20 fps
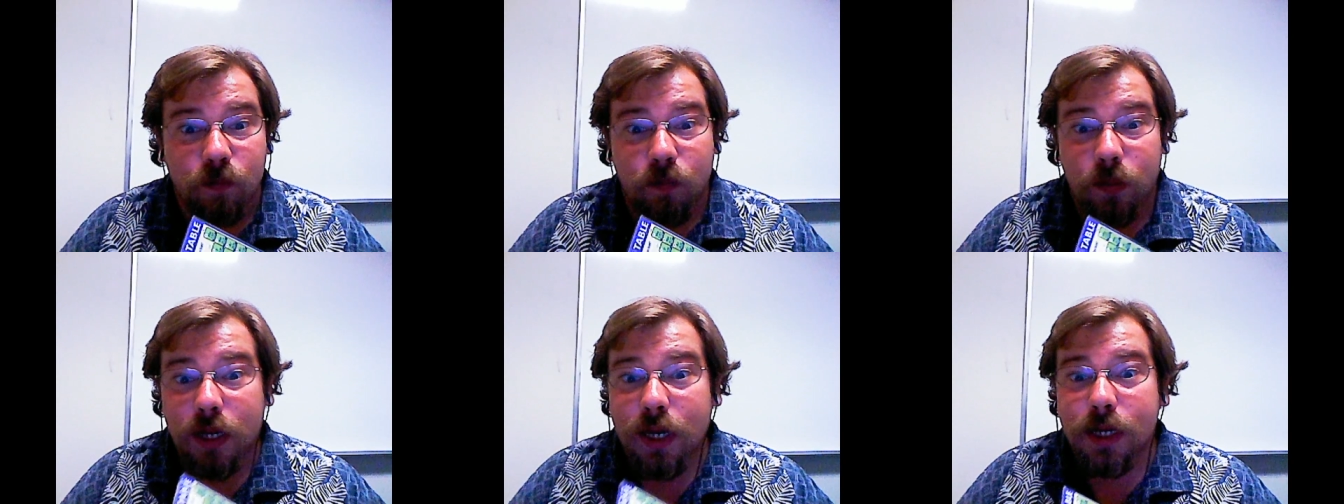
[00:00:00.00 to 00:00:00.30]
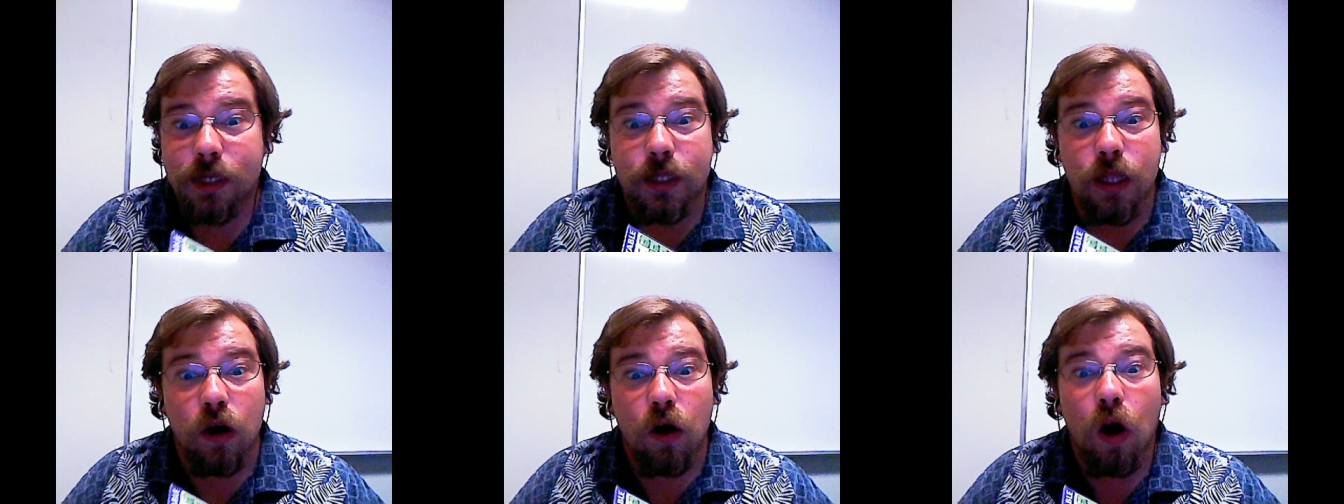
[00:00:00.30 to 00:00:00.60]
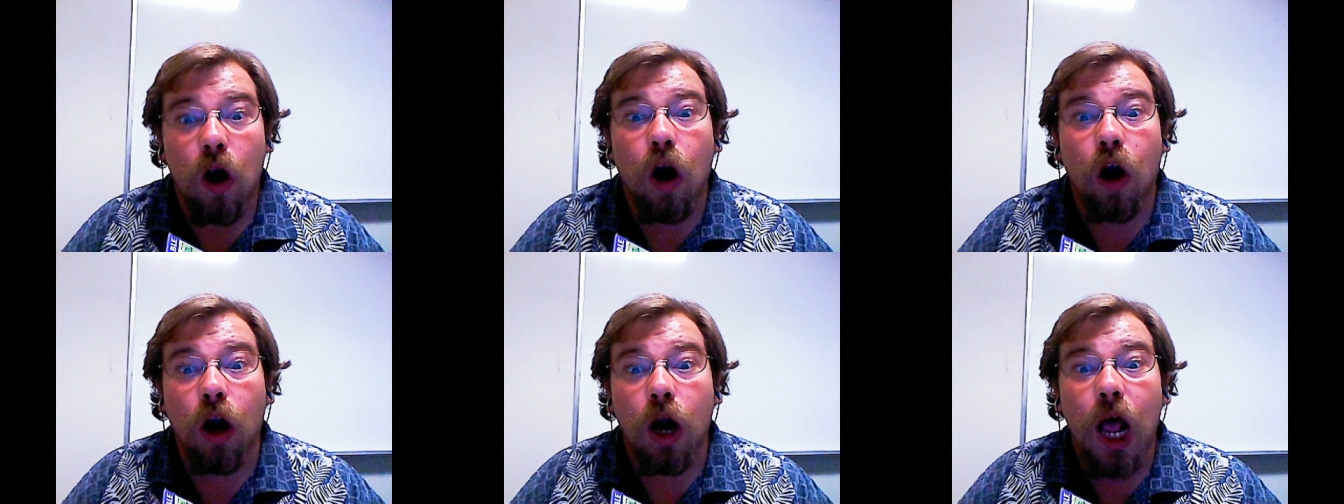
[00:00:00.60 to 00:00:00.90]
because there
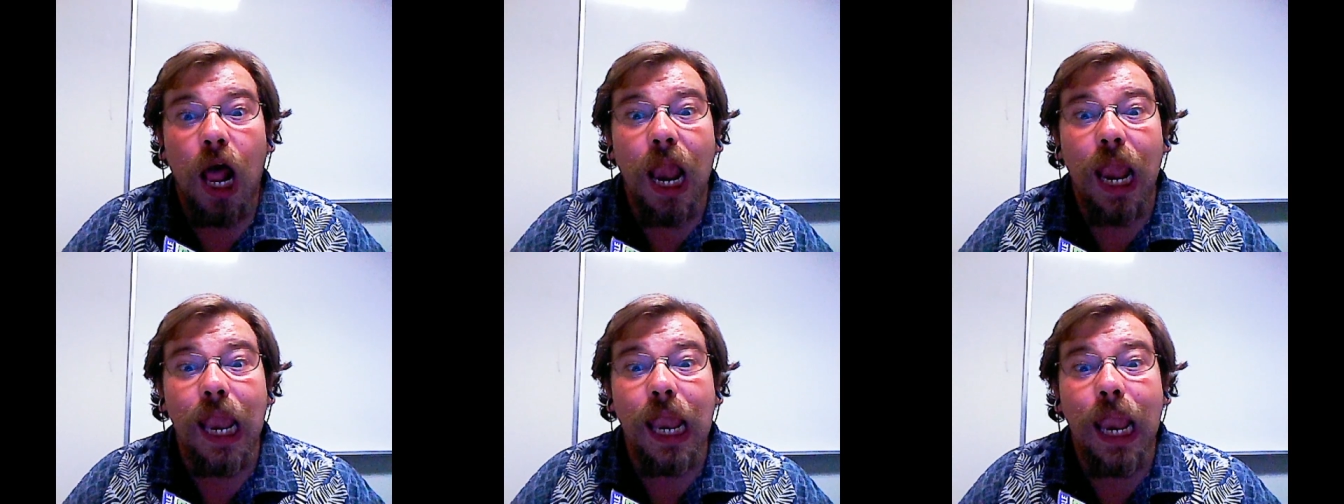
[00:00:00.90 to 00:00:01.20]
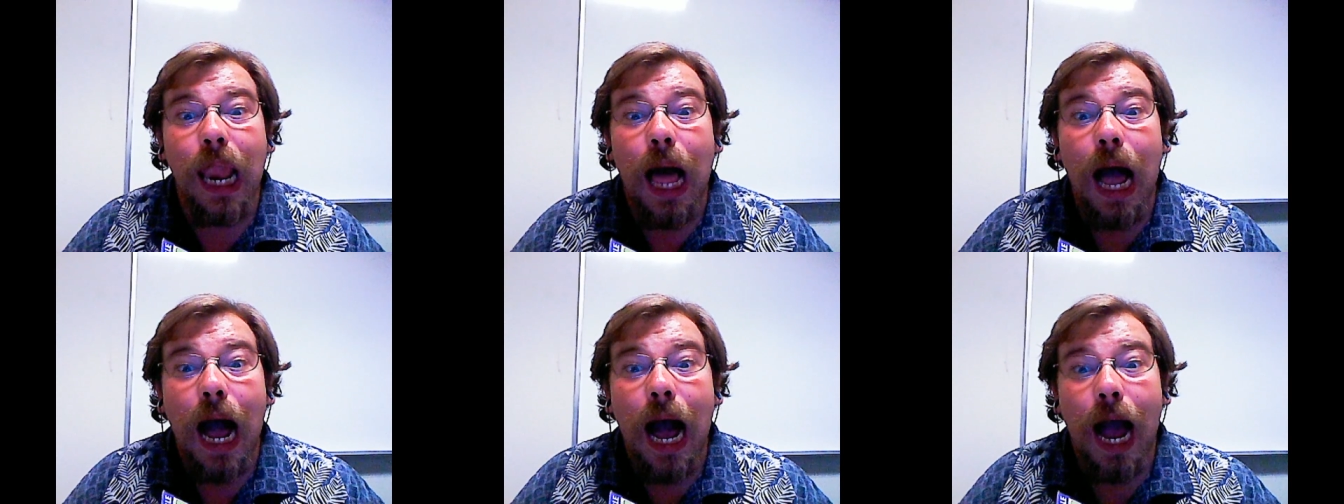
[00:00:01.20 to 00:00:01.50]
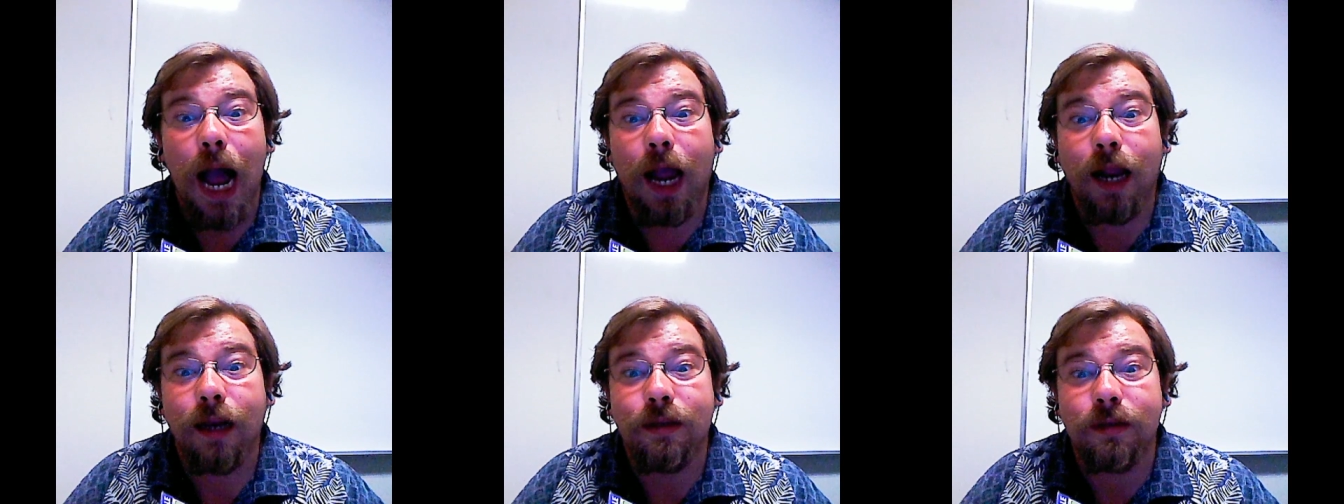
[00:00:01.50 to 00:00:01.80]
are a
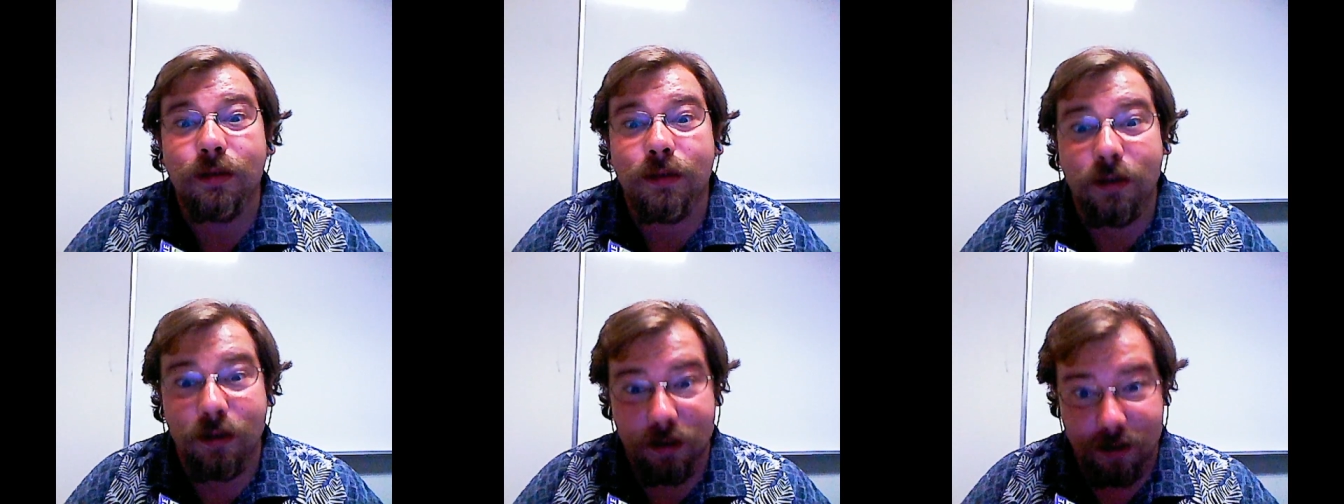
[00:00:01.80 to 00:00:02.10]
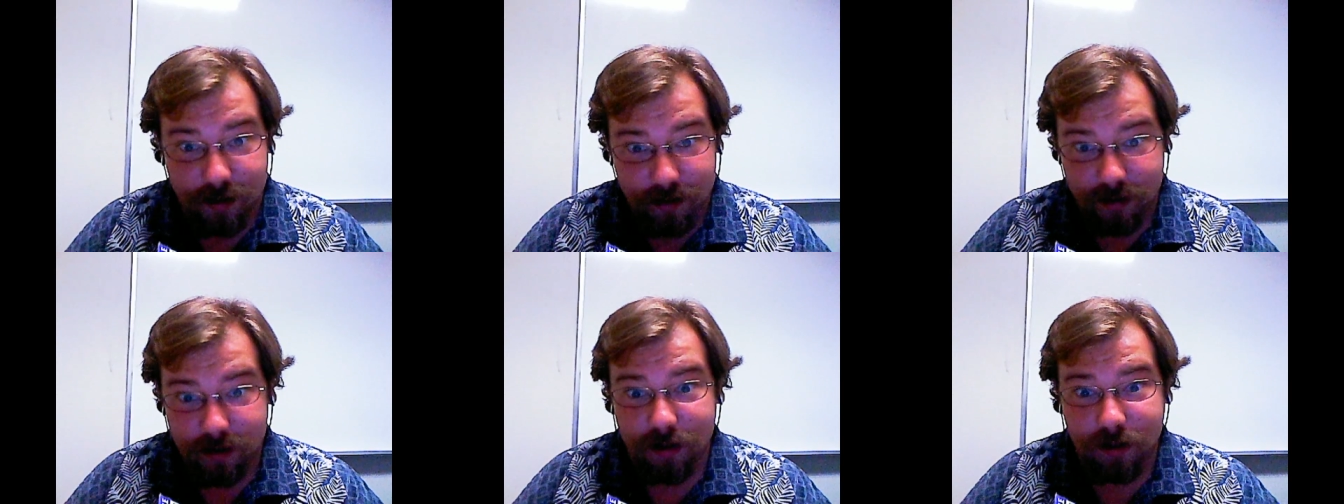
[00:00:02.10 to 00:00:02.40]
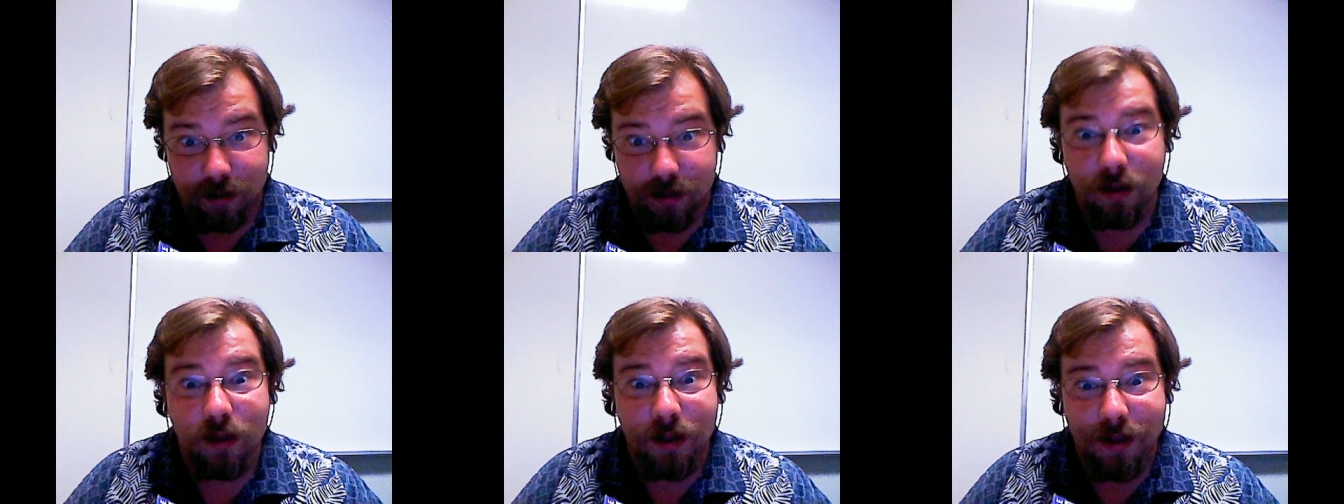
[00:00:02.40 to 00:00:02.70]
lot.
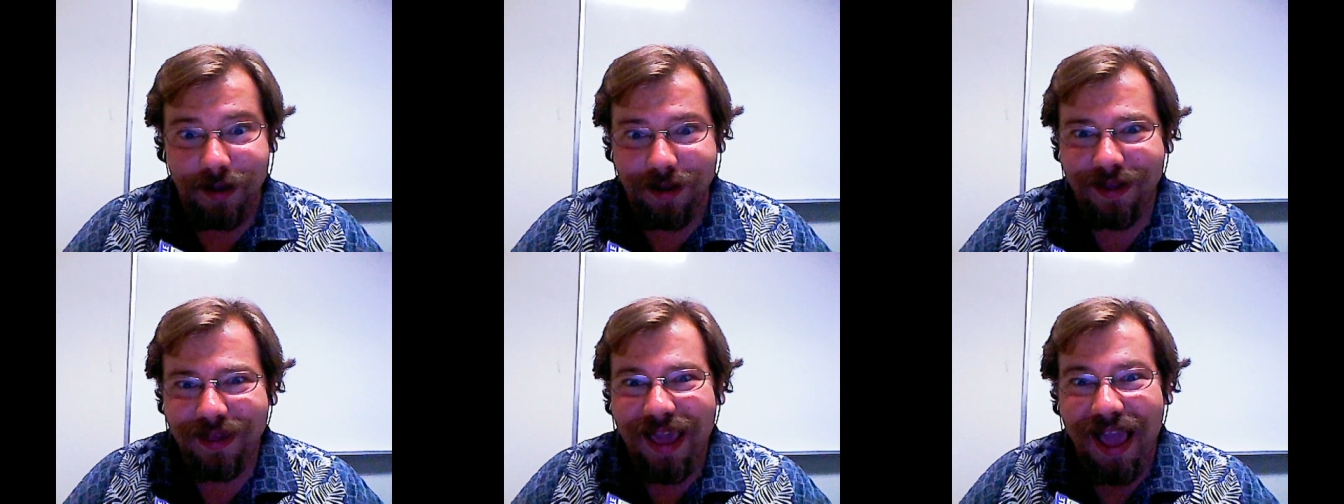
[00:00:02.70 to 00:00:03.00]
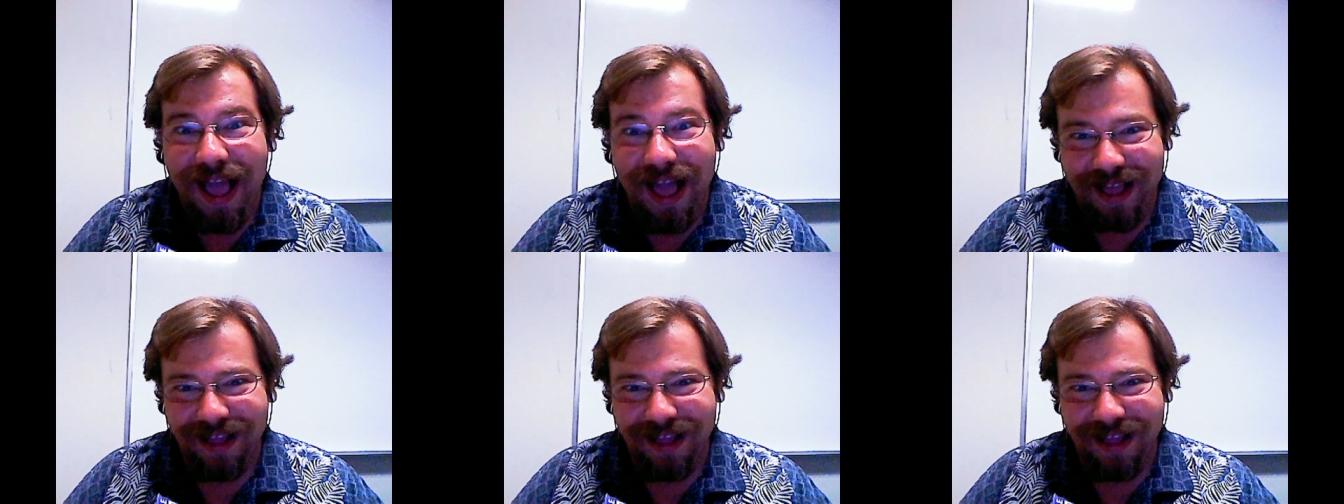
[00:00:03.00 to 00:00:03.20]
Yeah.